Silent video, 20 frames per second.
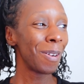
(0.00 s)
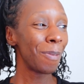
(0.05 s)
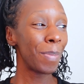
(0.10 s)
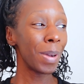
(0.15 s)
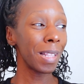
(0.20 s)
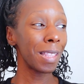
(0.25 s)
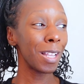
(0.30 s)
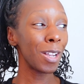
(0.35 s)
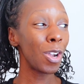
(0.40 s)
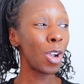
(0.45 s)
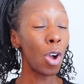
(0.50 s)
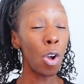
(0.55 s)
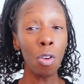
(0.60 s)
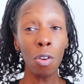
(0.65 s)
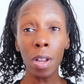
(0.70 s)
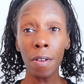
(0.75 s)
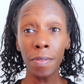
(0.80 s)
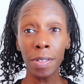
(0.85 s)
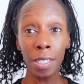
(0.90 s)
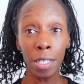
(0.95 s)
But the
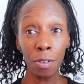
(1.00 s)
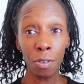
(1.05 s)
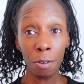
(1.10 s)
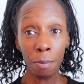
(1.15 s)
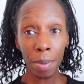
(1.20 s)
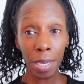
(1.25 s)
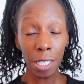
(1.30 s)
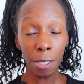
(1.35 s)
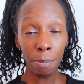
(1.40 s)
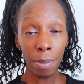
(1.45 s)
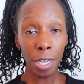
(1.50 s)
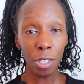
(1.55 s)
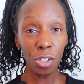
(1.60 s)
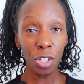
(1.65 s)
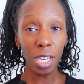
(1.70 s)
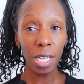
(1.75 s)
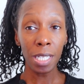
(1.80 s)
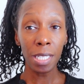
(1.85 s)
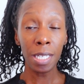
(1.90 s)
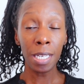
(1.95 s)
goal of a zero-based
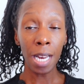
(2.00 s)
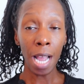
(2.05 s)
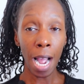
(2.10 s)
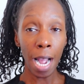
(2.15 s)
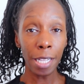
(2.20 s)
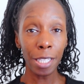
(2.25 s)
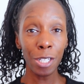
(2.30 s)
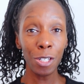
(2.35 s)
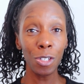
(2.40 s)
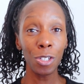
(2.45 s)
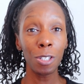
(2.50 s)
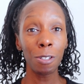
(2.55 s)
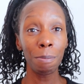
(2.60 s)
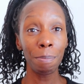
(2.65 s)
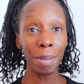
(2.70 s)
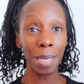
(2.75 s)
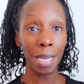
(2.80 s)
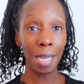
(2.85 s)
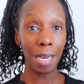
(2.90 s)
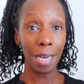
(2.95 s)
budget is not to
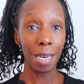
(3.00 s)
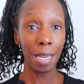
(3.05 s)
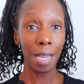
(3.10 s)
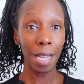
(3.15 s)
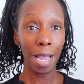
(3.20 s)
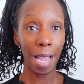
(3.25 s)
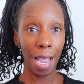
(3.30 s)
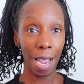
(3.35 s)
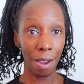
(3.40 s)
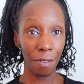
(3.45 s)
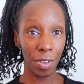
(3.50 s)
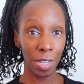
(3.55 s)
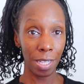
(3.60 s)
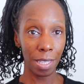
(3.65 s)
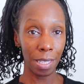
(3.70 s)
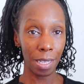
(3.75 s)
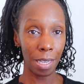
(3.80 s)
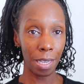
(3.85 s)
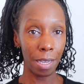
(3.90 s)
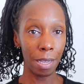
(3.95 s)
spend
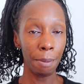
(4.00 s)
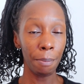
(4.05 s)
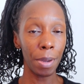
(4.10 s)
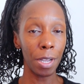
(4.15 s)
everything,